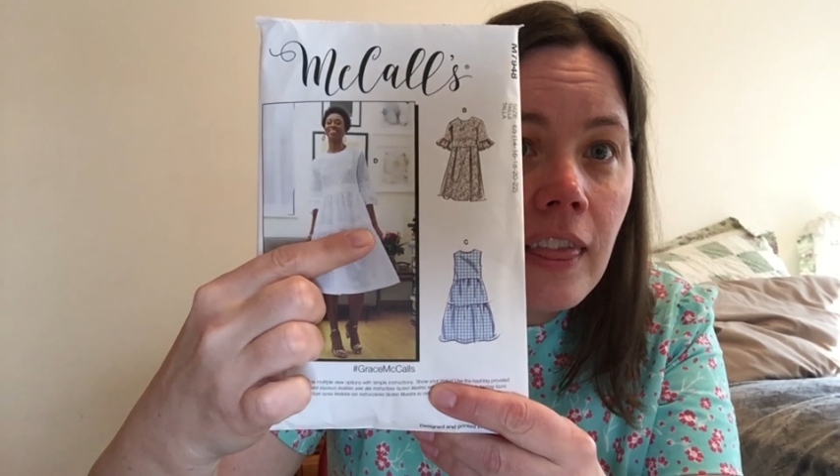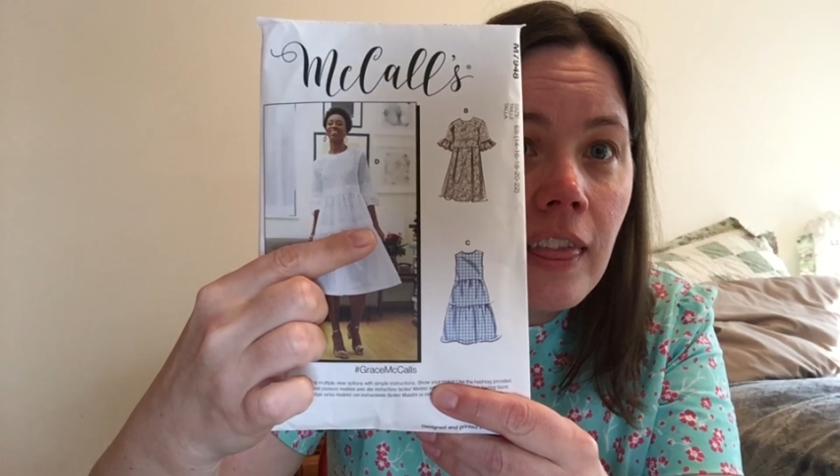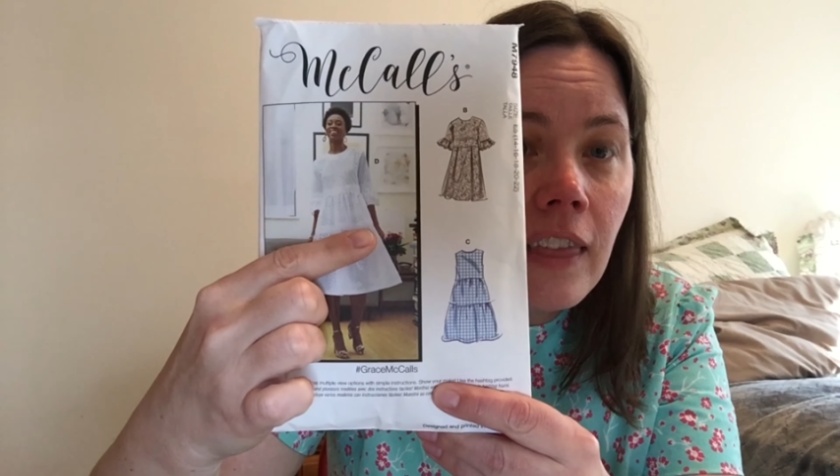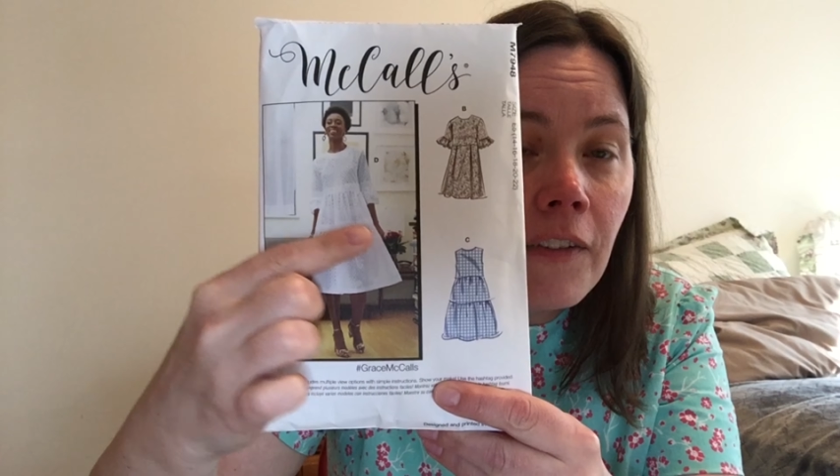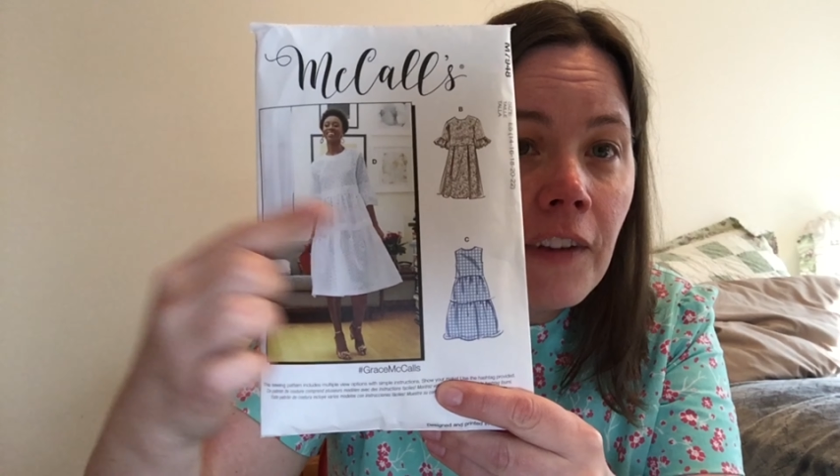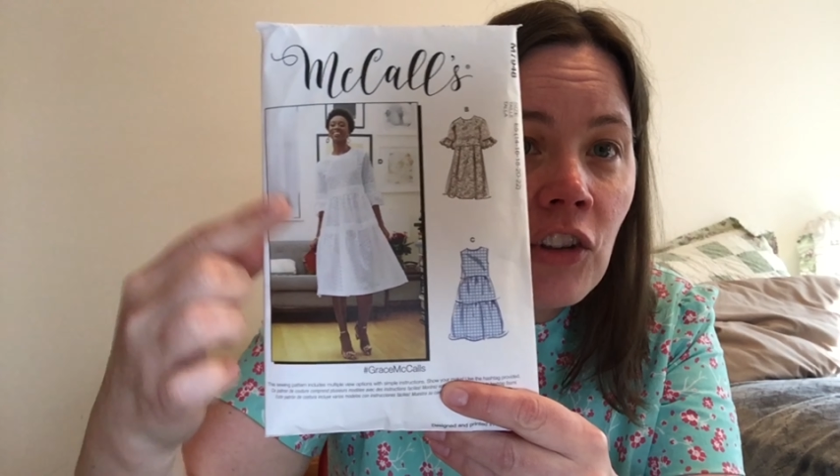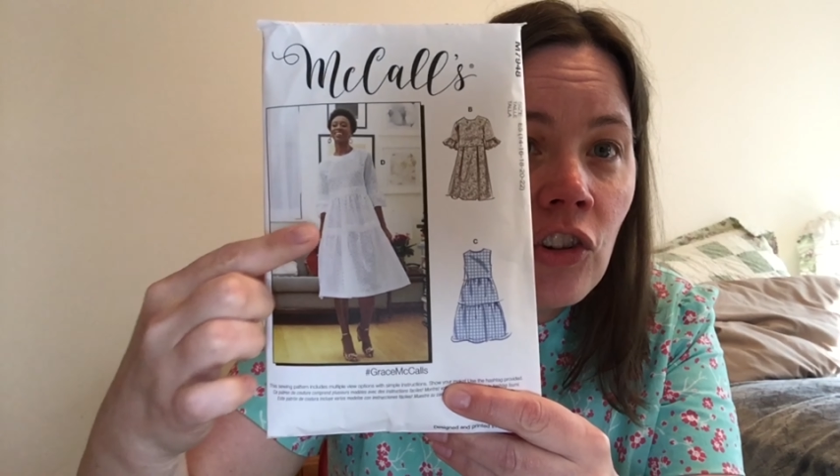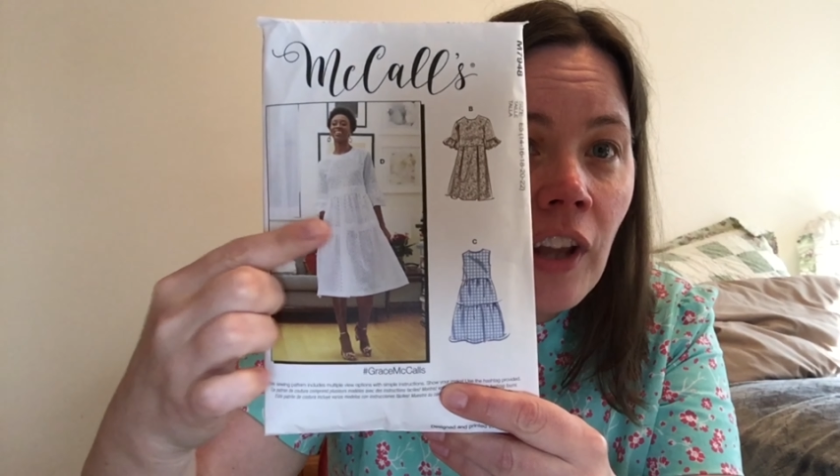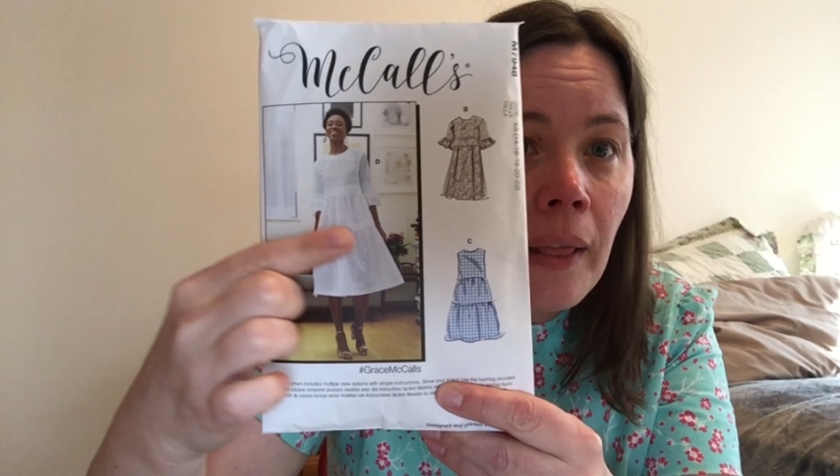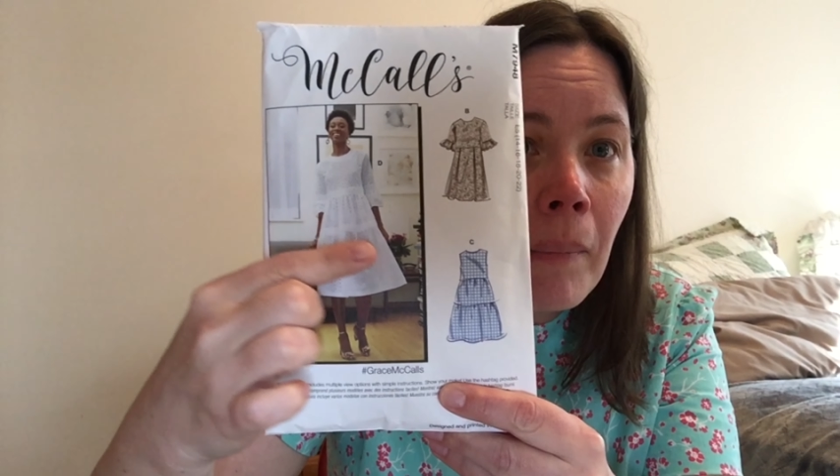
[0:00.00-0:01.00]
the
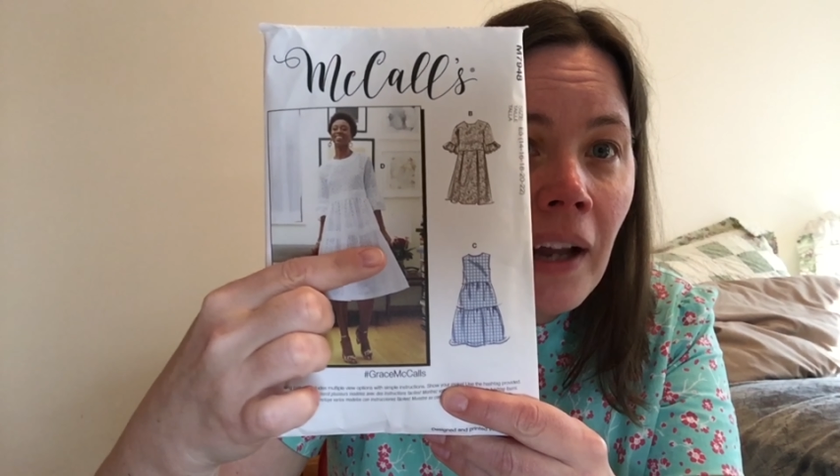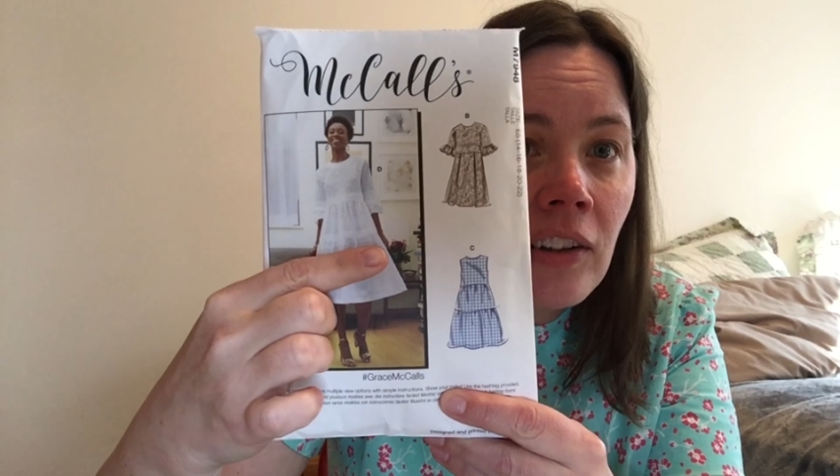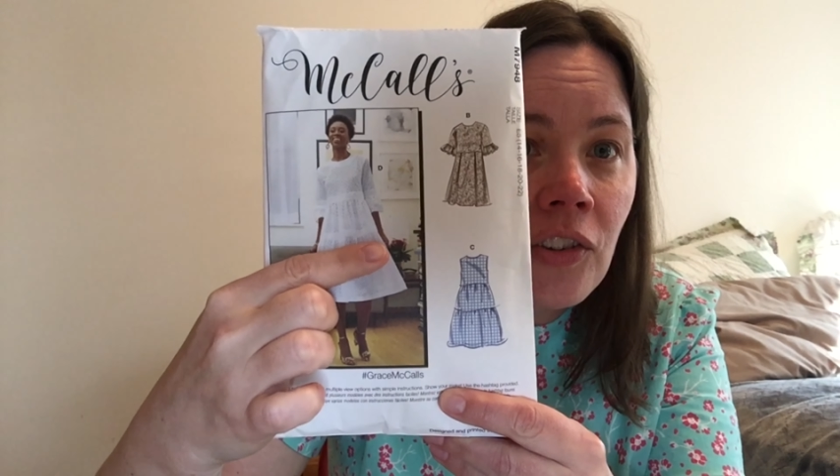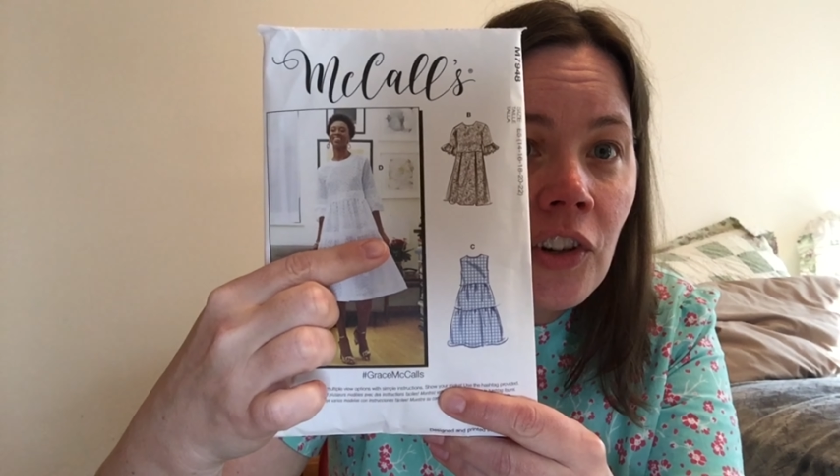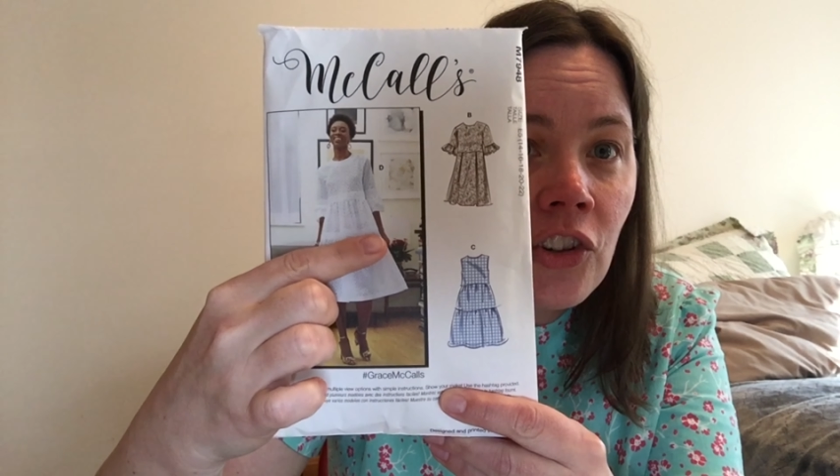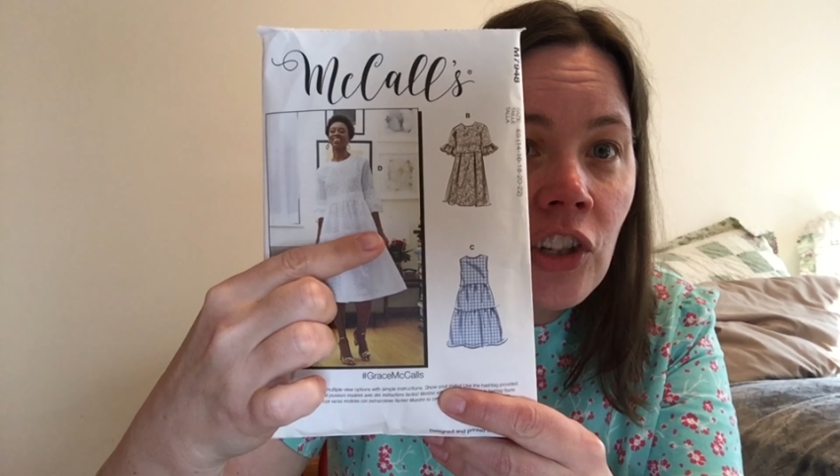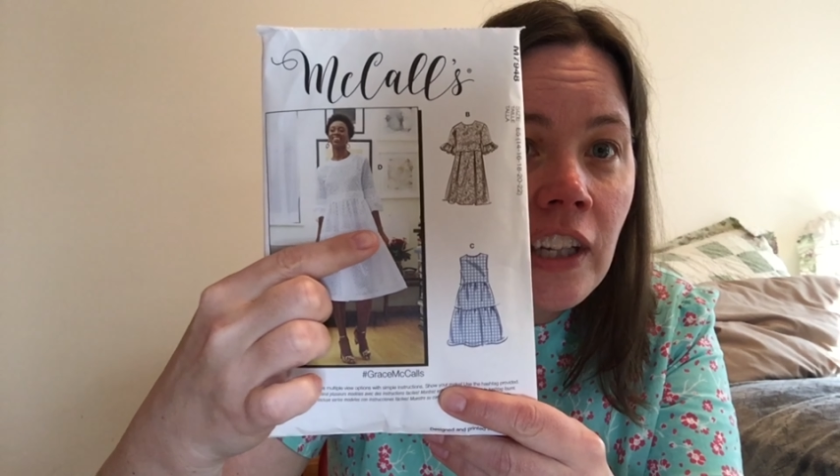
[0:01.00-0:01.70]
features on the model's version